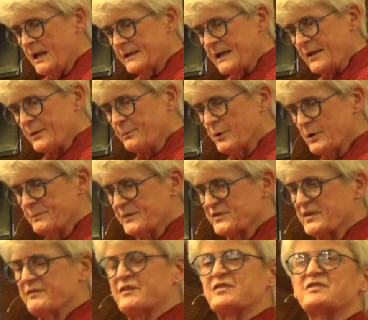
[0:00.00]
Now the purpose
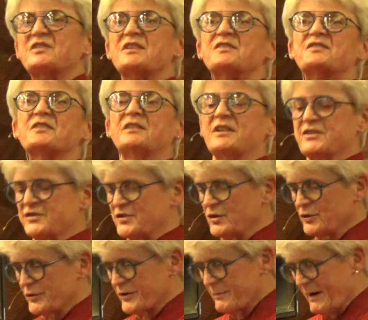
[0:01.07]
of the season is to
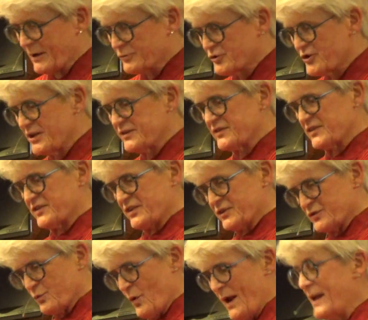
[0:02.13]
learn about Jesus,
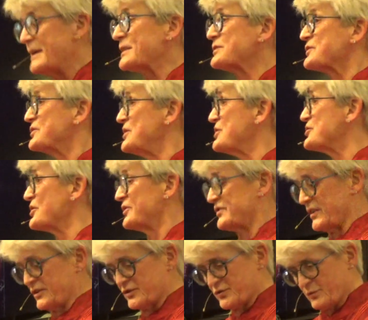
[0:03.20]
his way, his teachings,
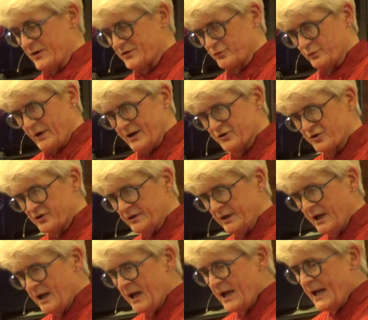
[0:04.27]
and his
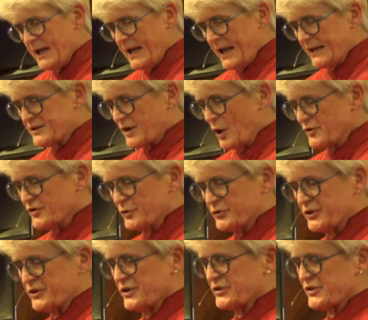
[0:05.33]
resurrection. It's also
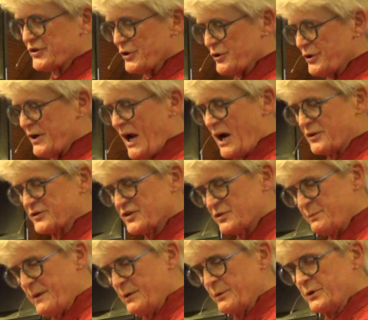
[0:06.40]
to discern our
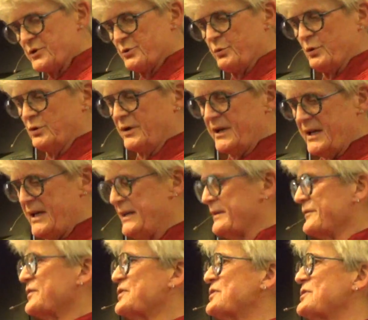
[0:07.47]
spiritual
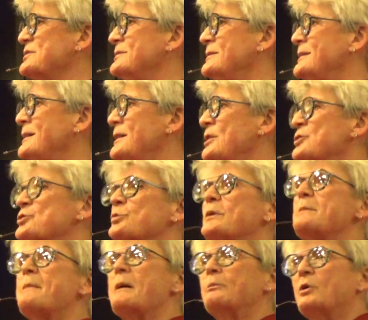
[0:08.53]
gifts, to
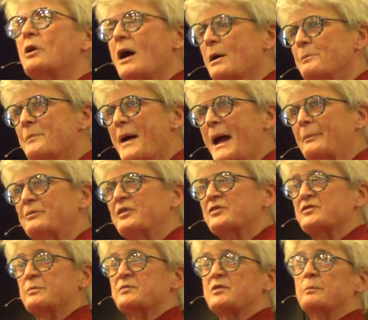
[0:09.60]
remember our
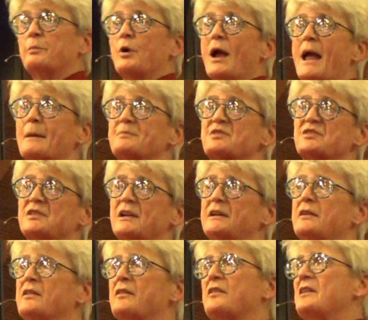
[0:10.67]
baptisms, and perhaps
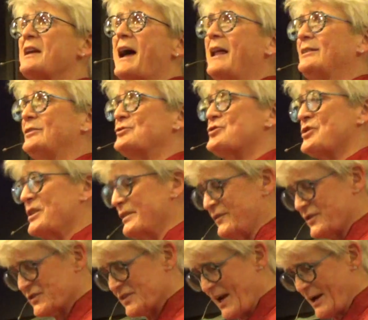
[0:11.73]
study the theology of
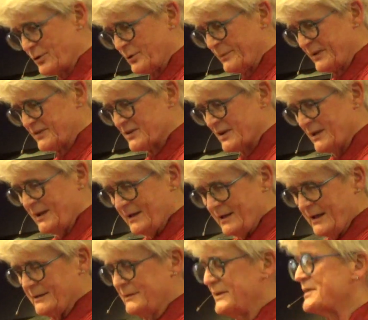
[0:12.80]
the sacraments,
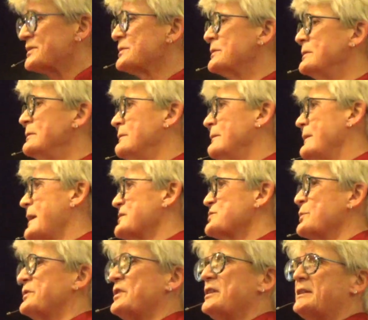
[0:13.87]
at least that's
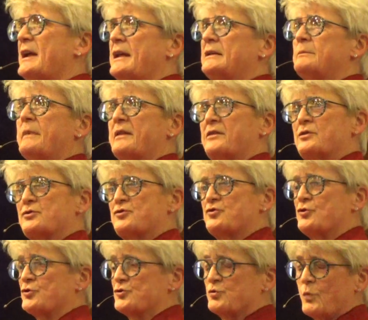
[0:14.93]
what the United Methodist
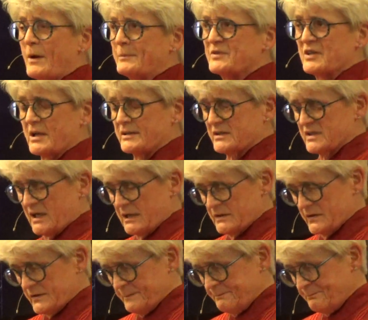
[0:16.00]
Church website
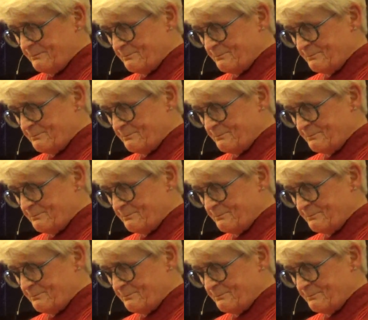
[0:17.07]
says. and